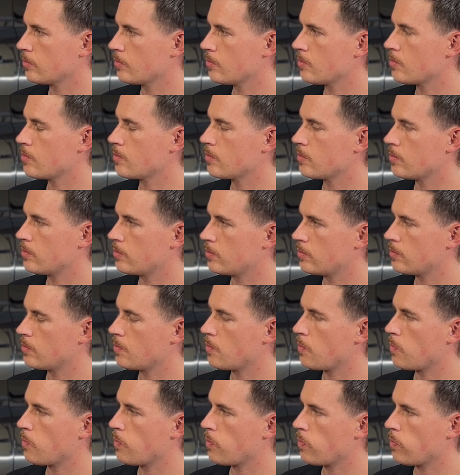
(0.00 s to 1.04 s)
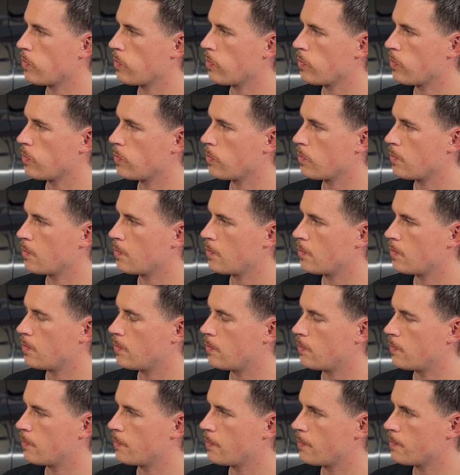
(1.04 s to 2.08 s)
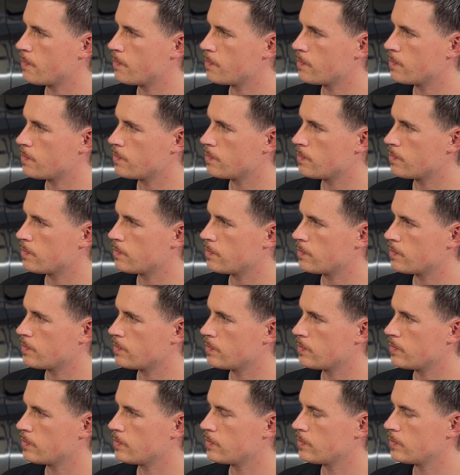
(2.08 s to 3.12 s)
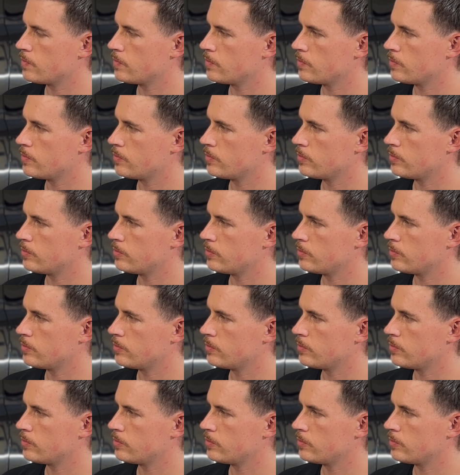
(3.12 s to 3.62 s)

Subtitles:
[no speech]